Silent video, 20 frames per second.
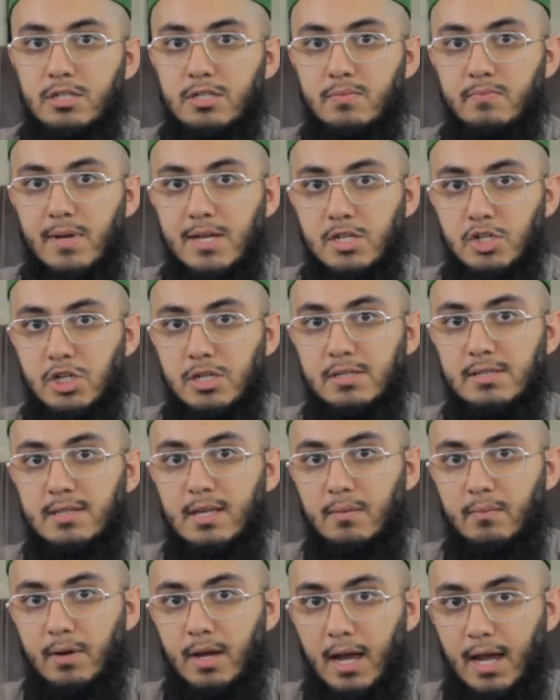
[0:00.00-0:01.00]
just mention
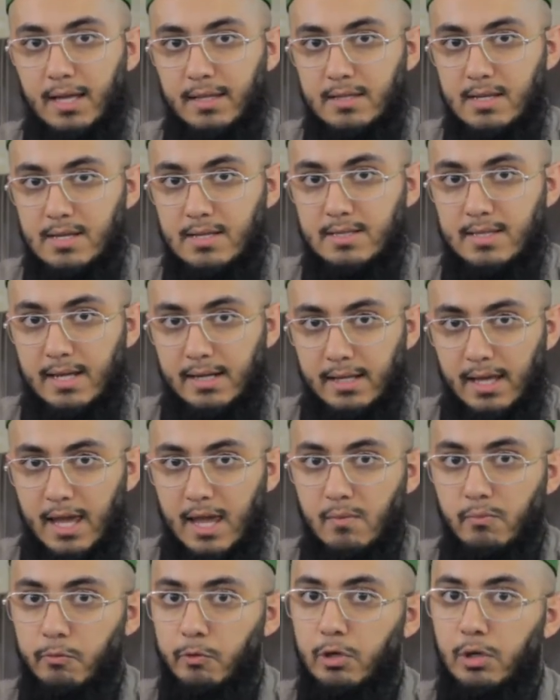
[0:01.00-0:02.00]
some hadith that
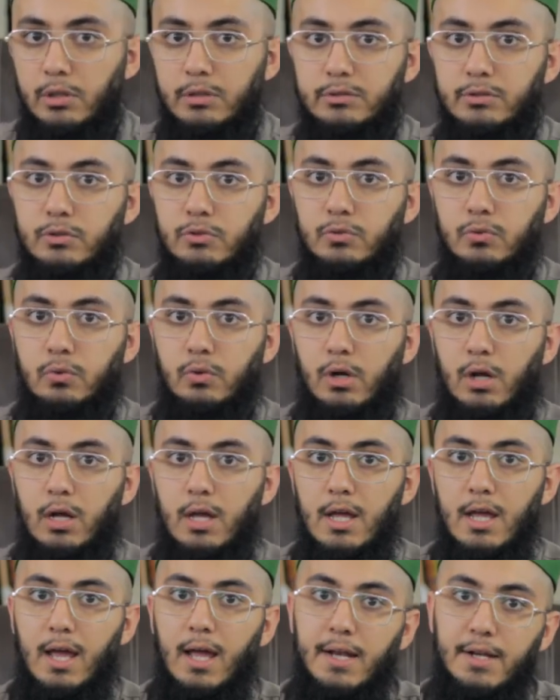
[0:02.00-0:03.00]
came regarding the
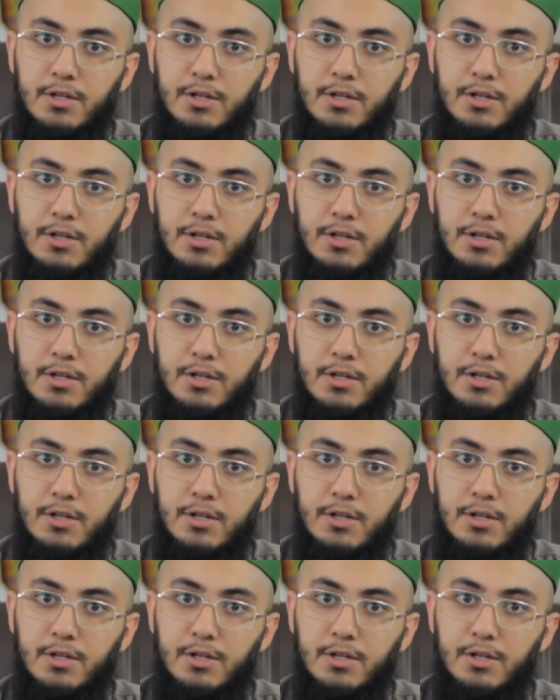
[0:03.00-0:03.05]
surah,